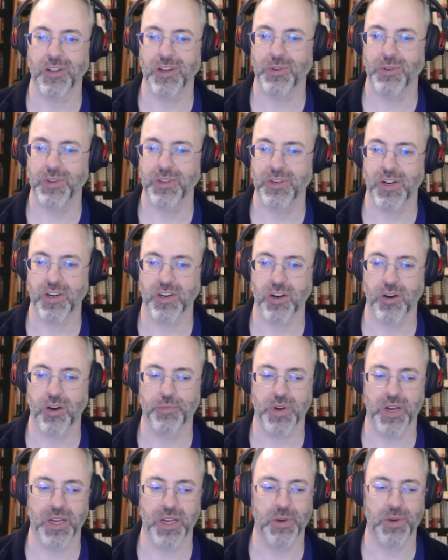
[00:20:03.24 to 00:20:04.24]
luck with the talk. I'll
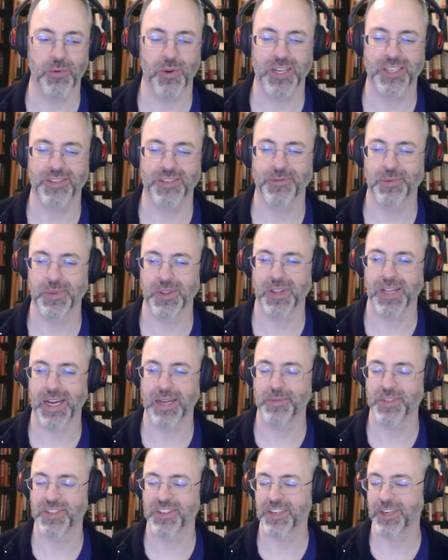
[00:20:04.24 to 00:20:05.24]
probably be watching from the
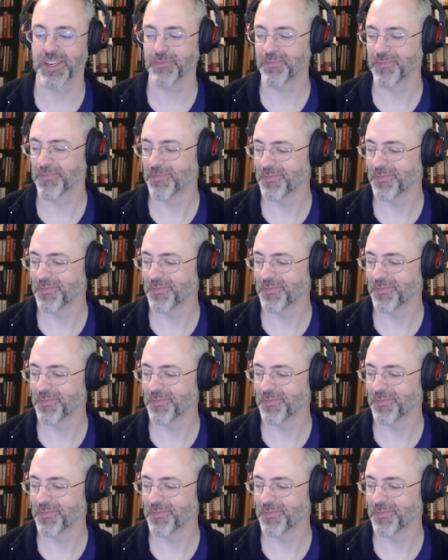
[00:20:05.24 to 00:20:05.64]
live stream.